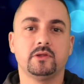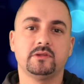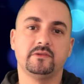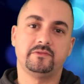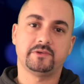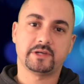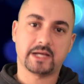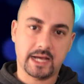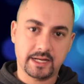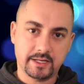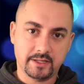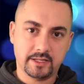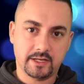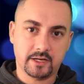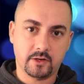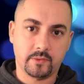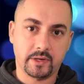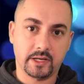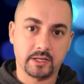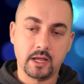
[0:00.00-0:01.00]
on the Friday
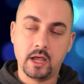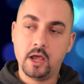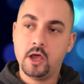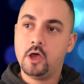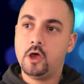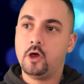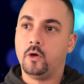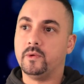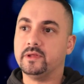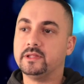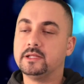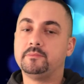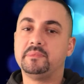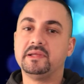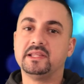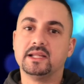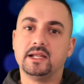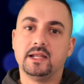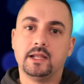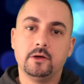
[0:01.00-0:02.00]
that I went, whether it
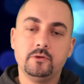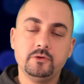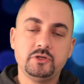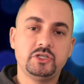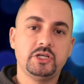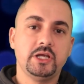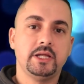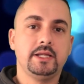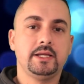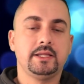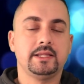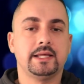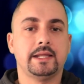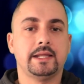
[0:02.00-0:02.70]
be the load shedding